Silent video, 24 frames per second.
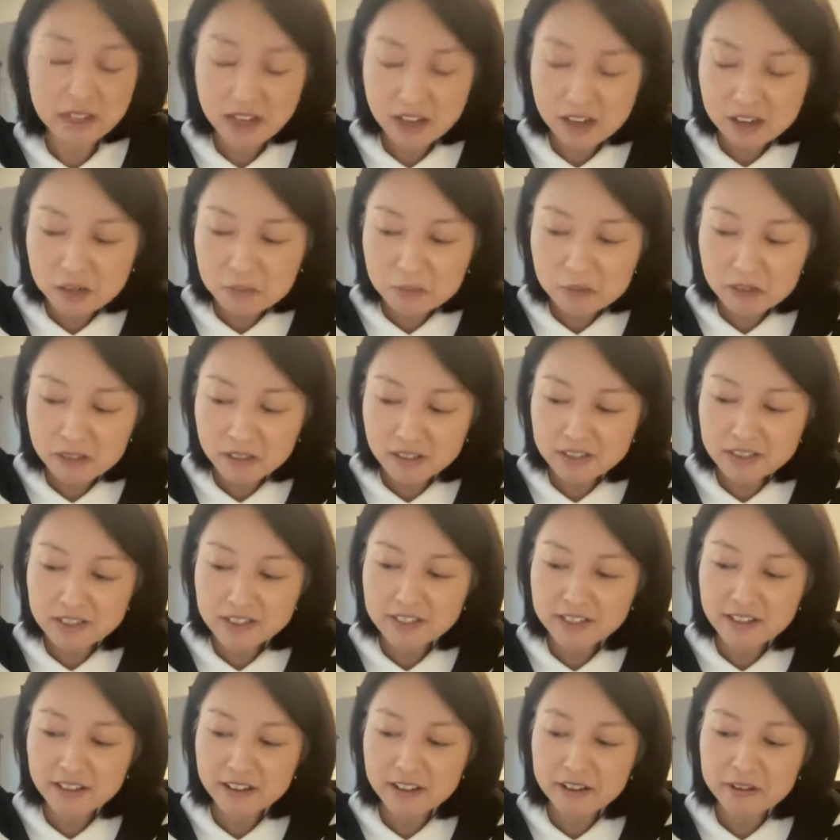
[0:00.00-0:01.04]

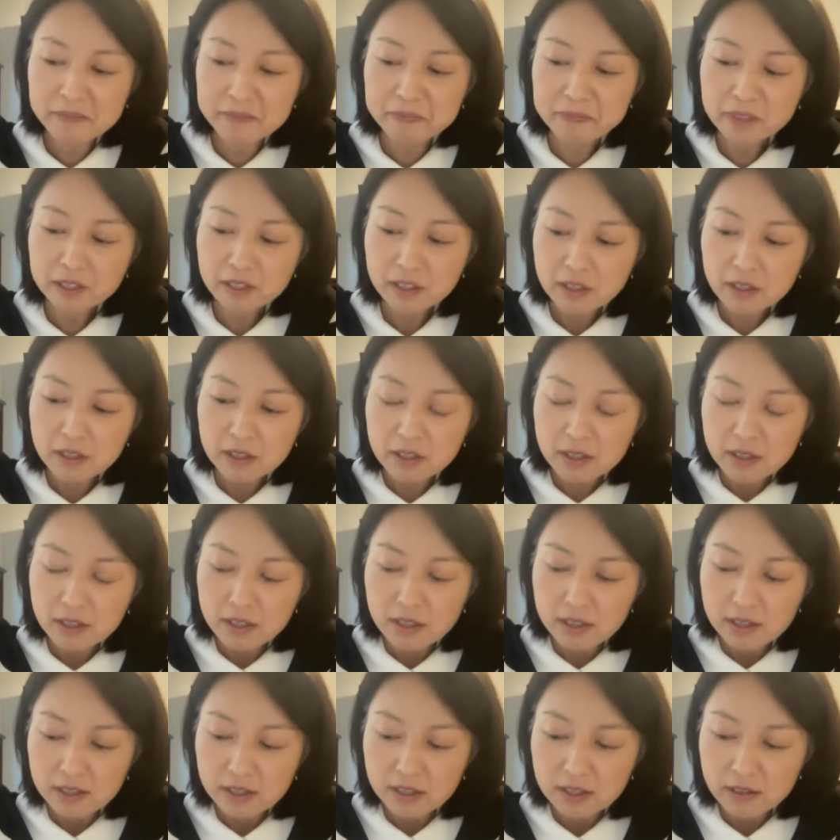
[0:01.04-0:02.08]
counterparts. Um,
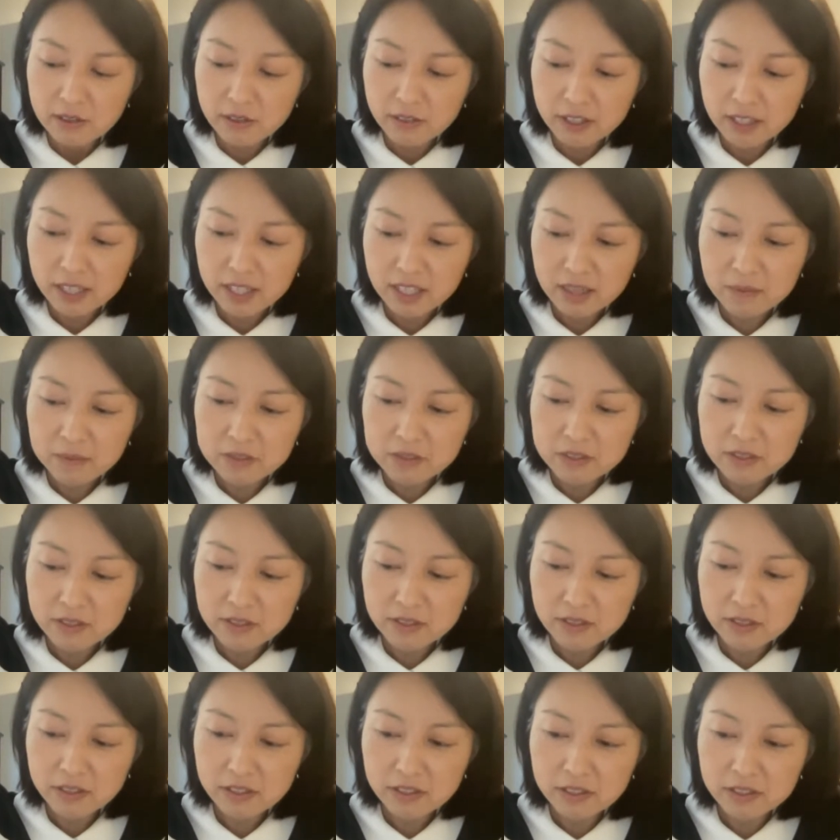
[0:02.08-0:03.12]
when it comes
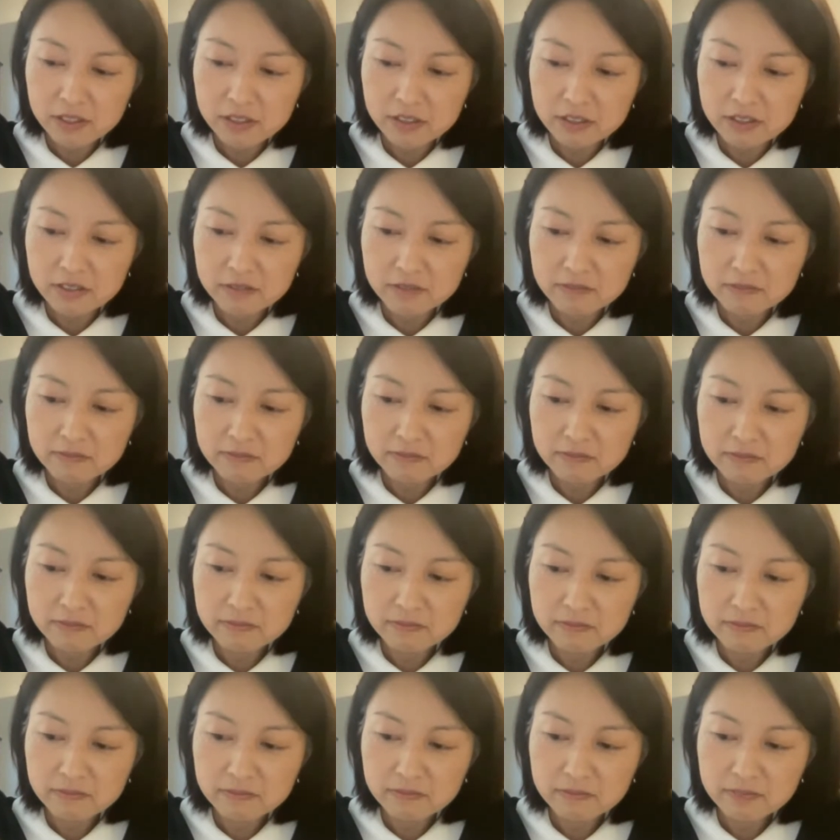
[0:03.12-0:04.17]
to you know
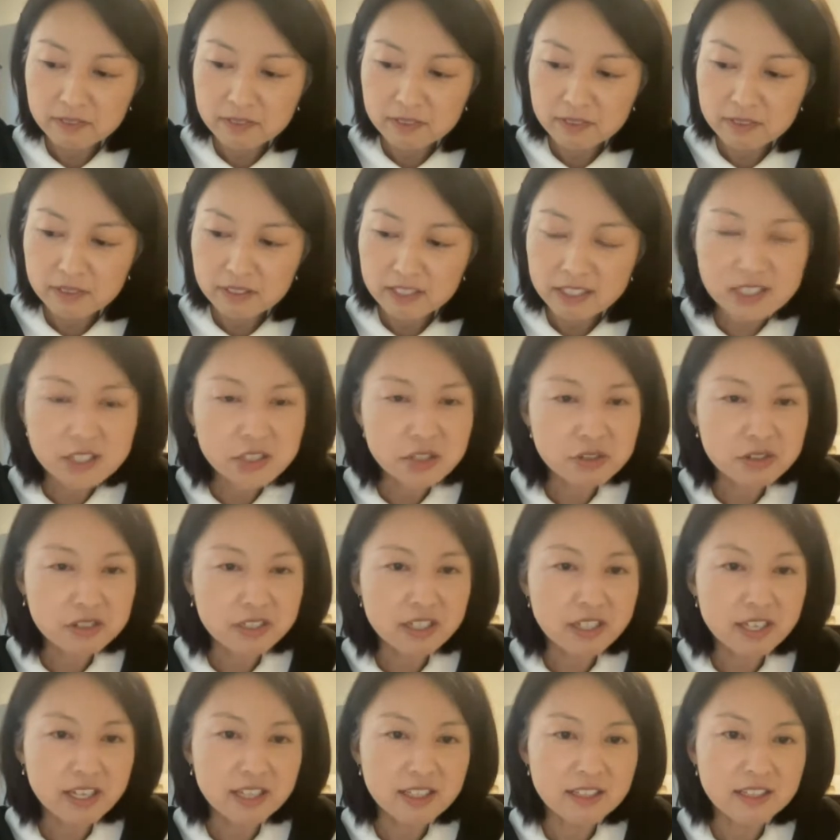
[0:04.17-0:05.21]

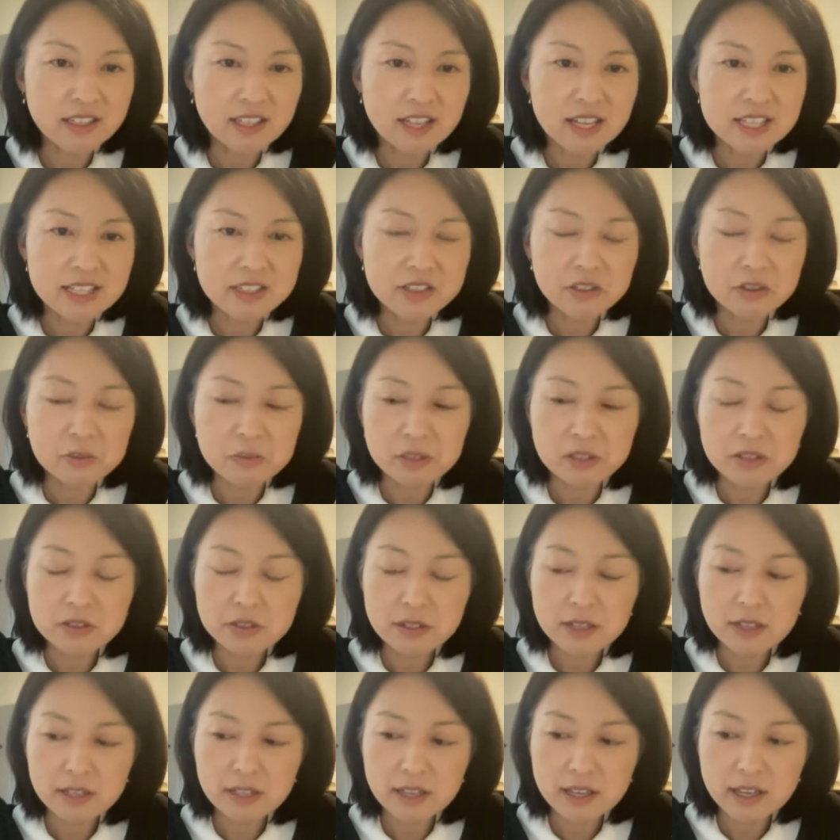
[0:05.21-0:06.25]
history and classical
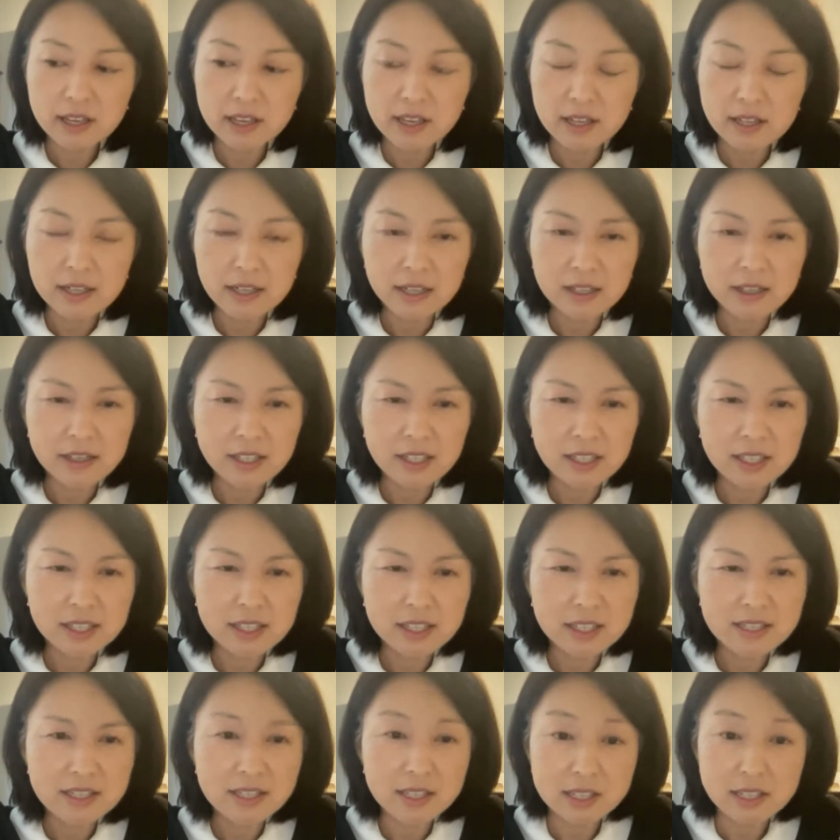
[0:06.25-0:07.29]
music. And I think
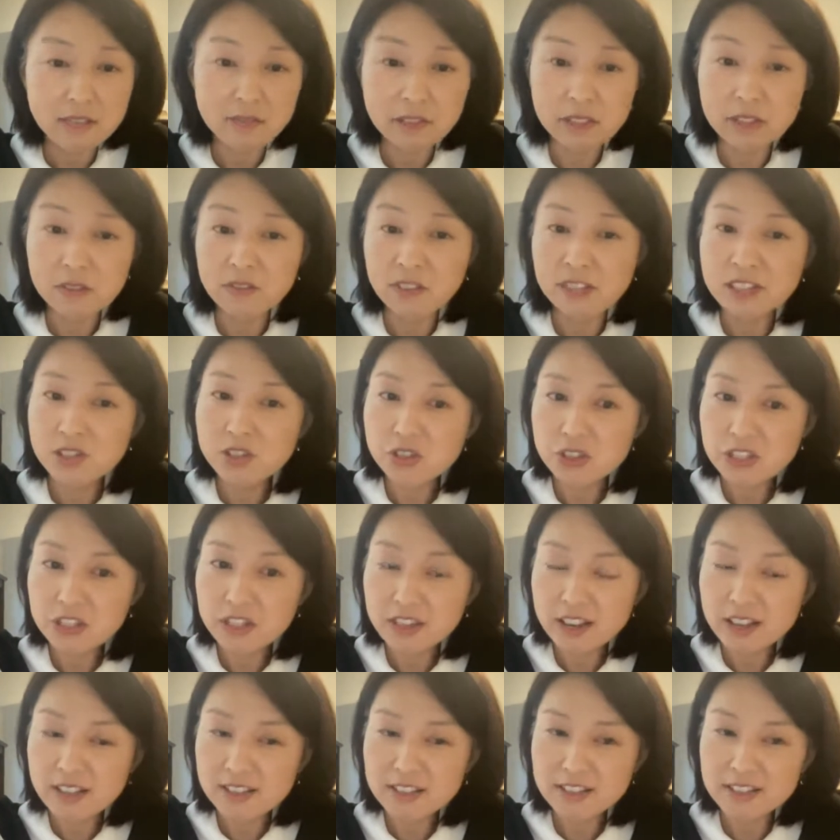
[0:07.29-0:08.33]
that sense of
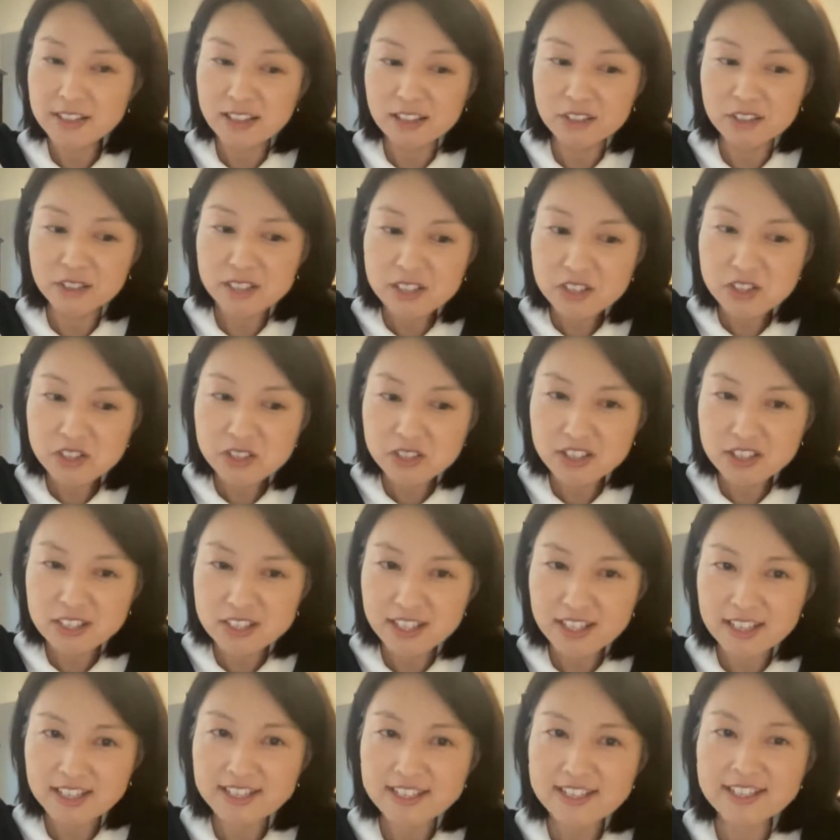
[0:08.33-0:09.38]
adventureness,
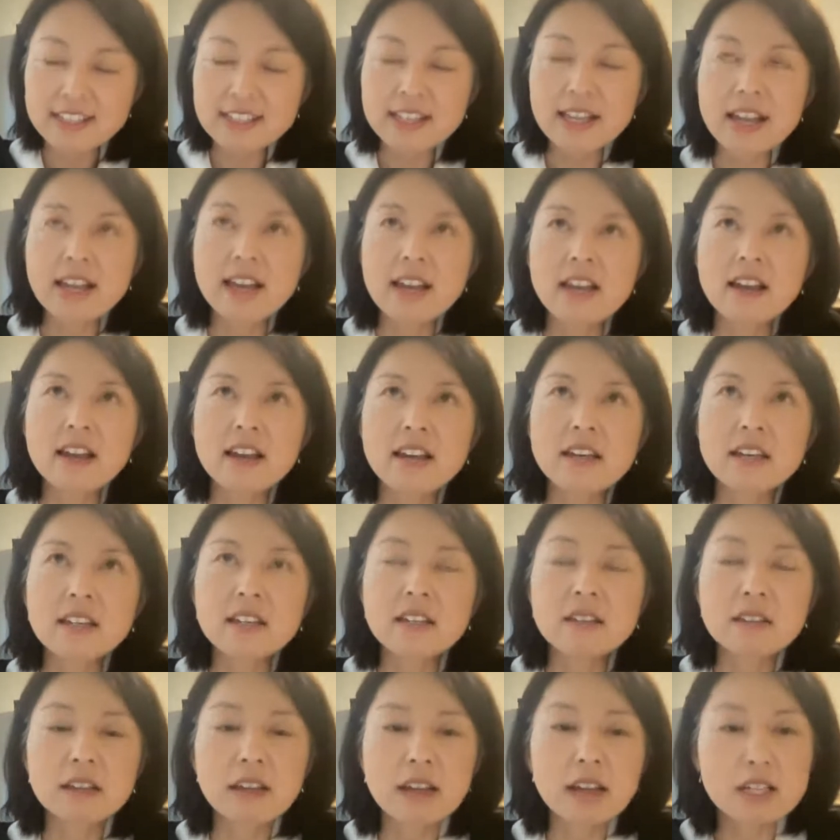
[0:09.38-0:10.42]
adventurousness
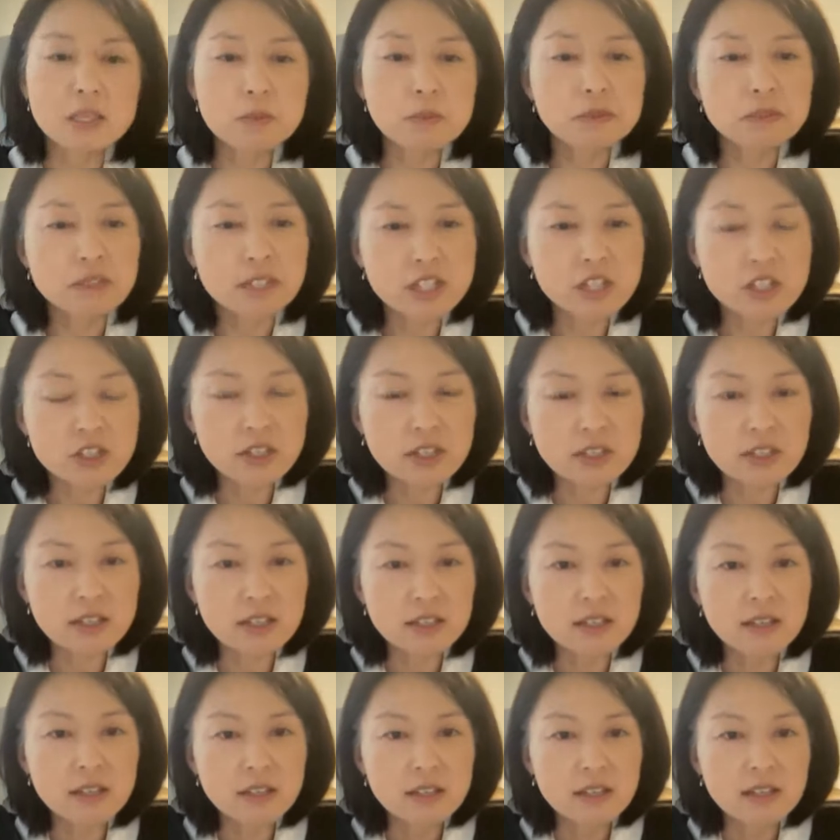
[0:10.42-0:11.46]
and aspiration